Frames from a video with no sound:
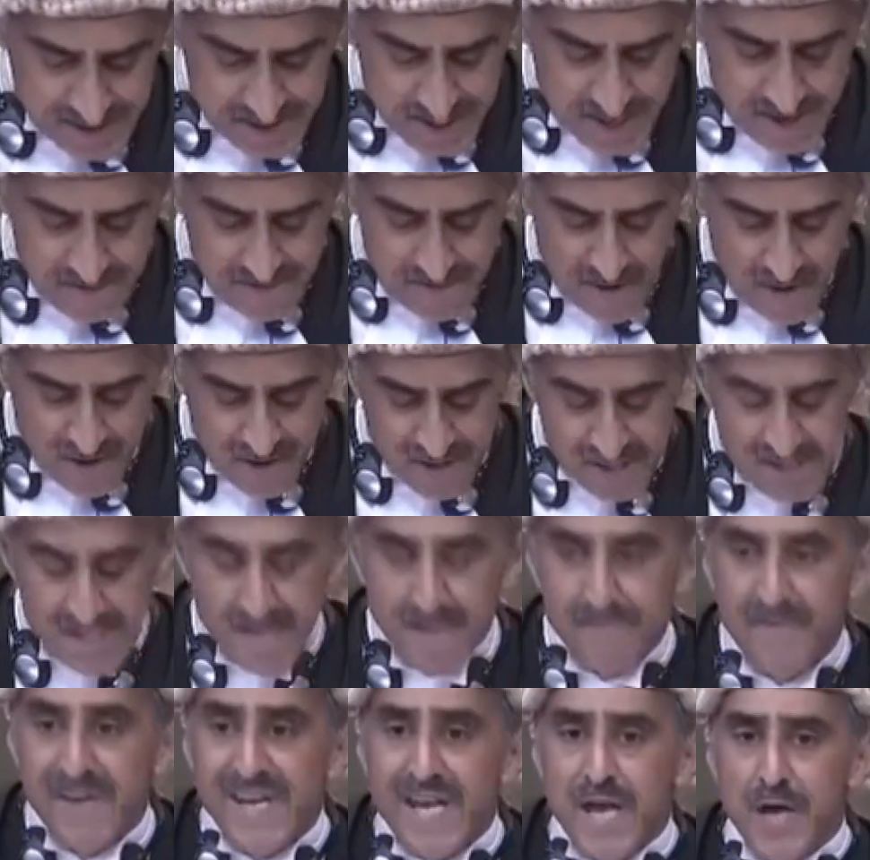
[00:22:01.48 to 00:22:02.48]
so far as
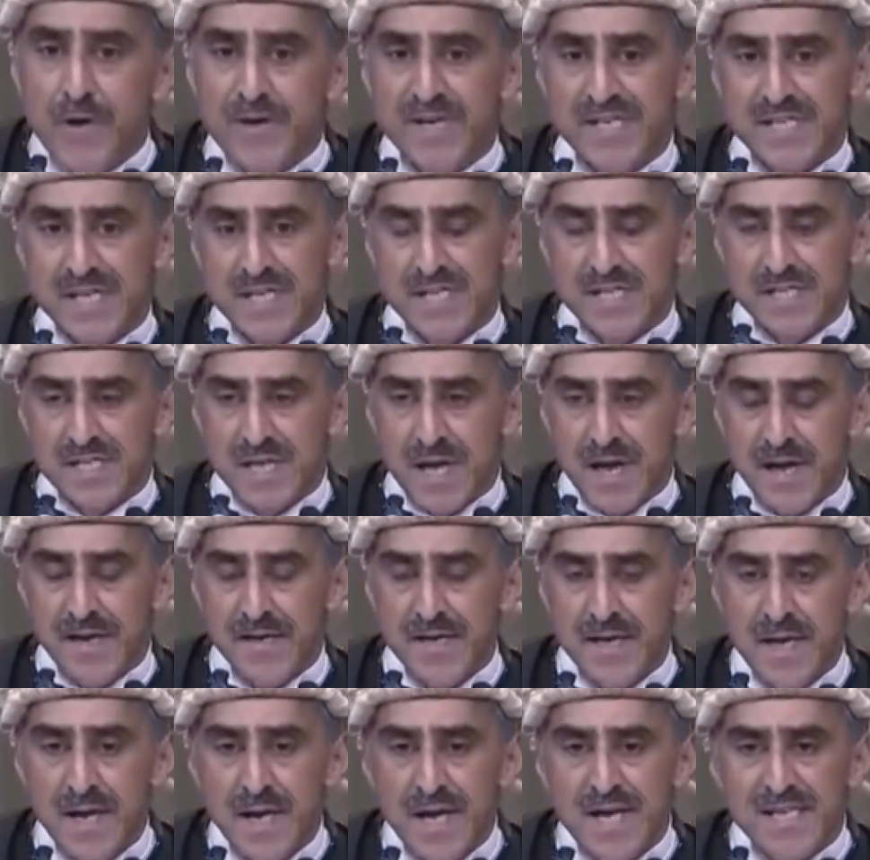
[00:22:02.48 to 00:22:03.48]
the video is
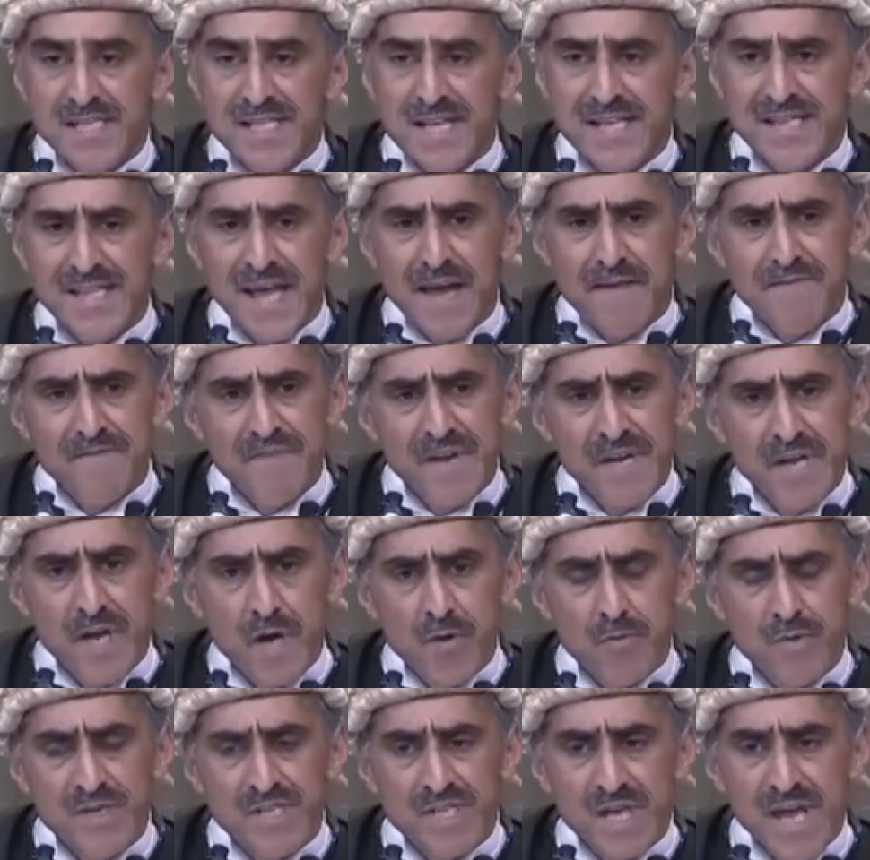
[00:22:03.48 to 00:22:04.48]
concerned, is that that
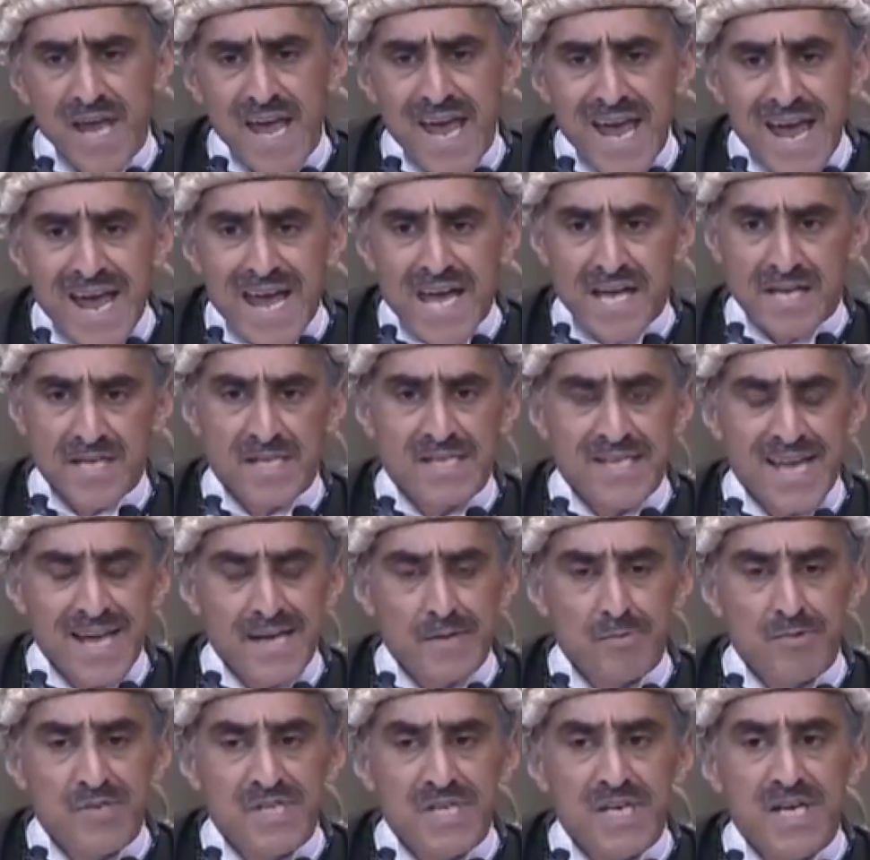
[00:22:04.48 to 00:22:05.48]
video was aired.
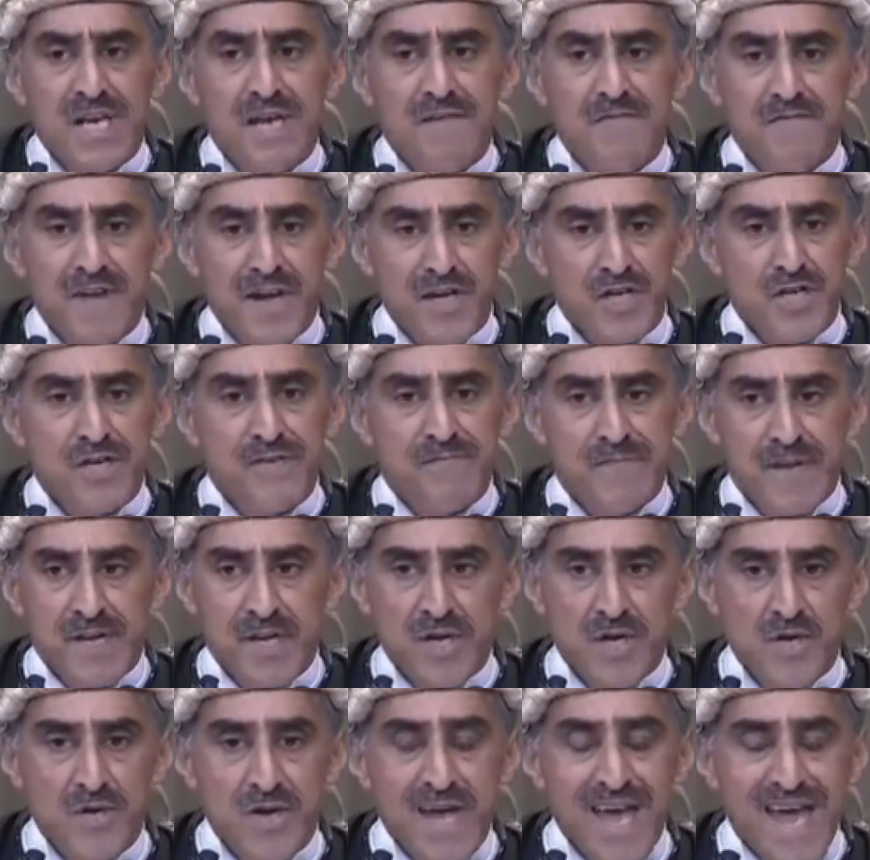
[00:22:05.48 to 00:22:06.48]
That was a confession
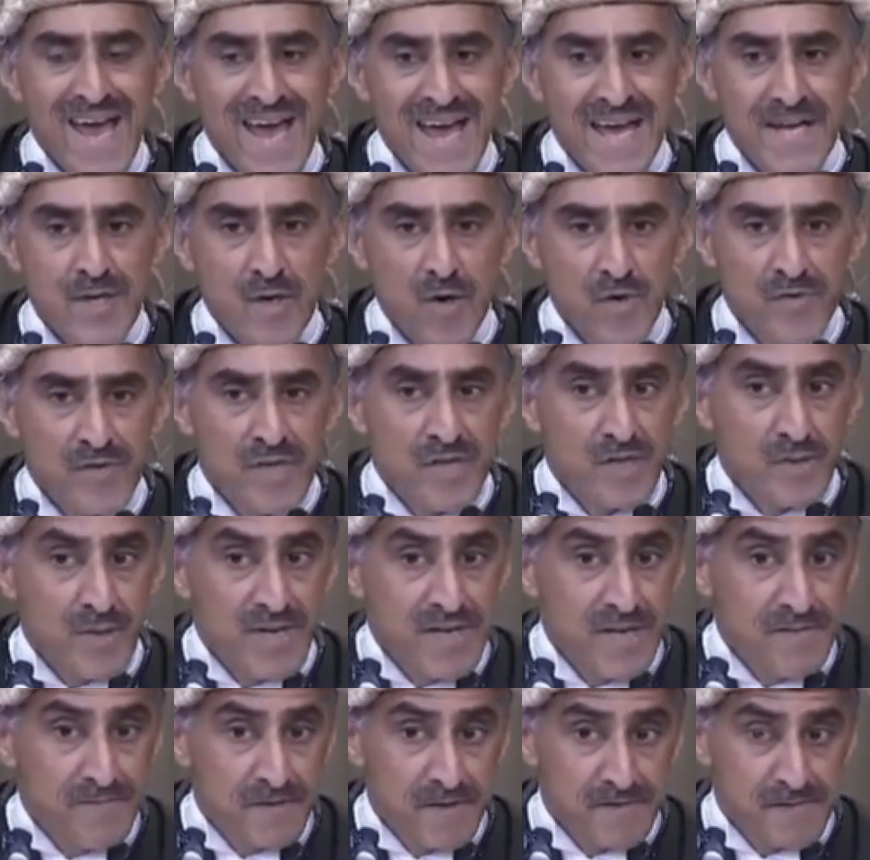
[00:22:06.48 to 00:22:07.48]
video aired on the
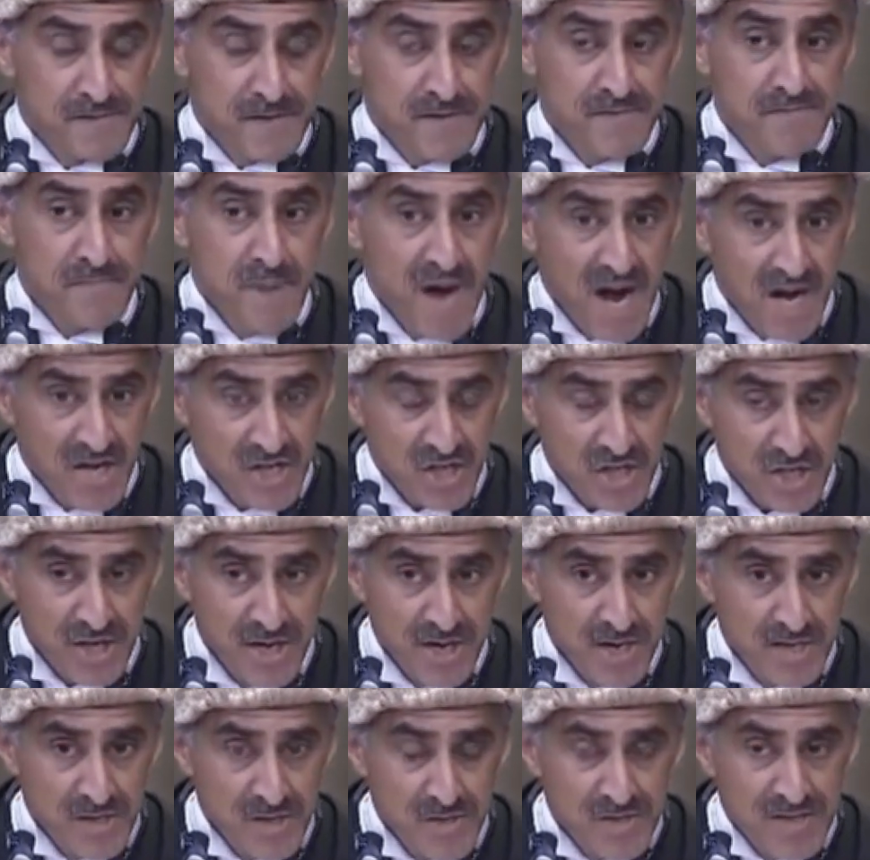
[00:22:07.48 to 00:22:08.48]
25th of March,
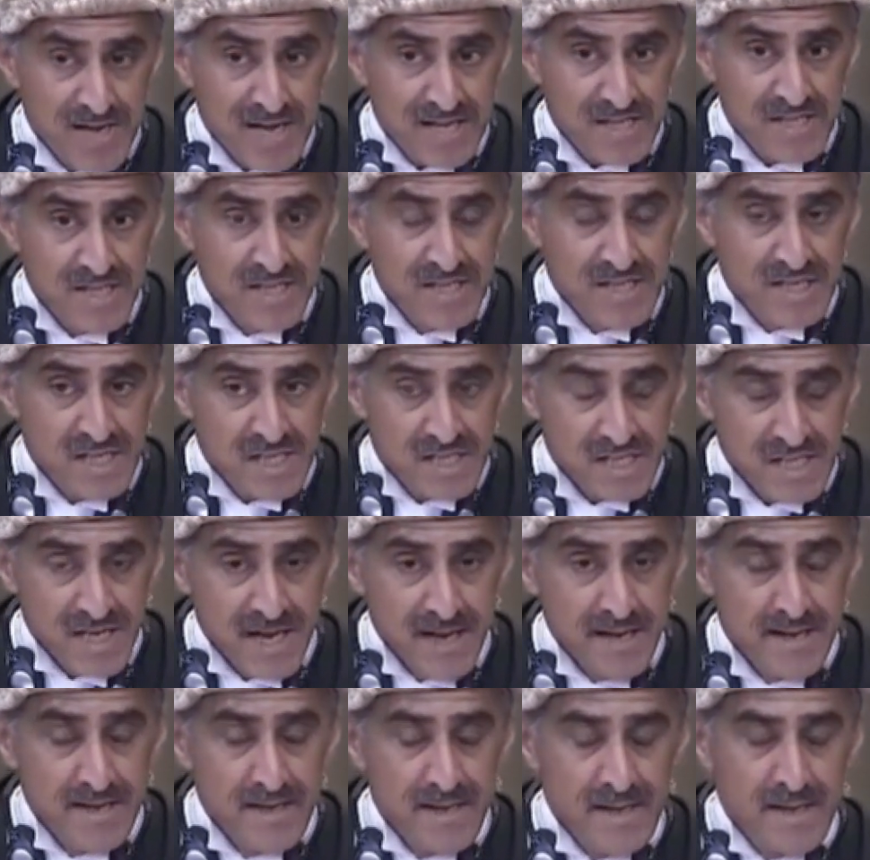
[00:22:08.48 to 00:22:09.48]

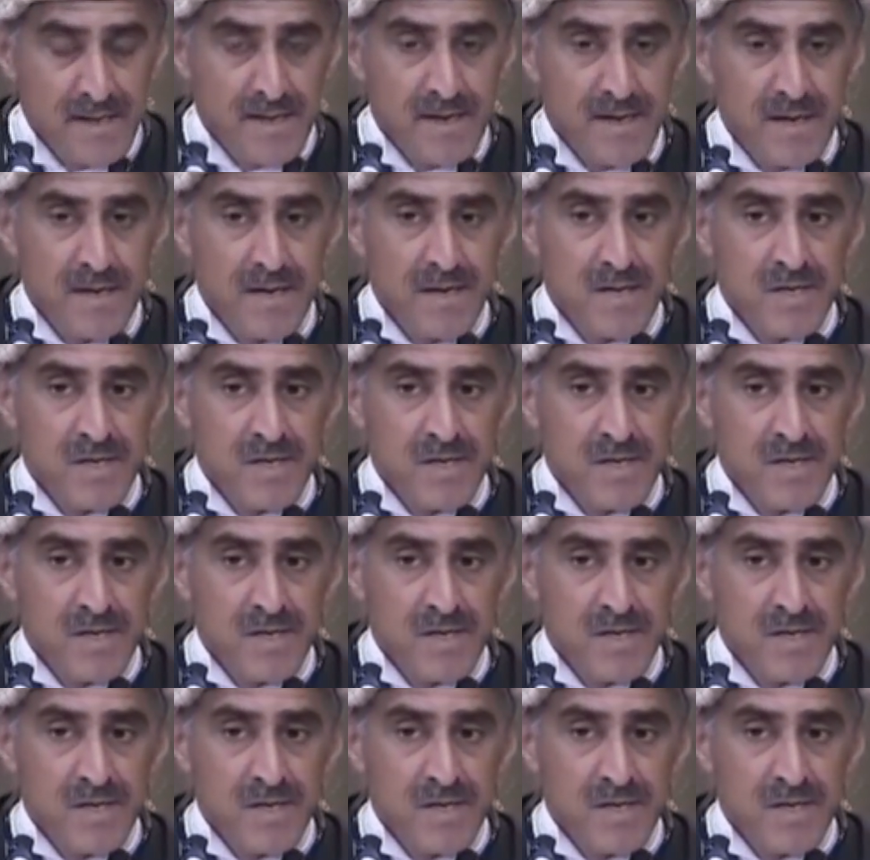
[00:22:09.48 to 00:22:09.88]
2016.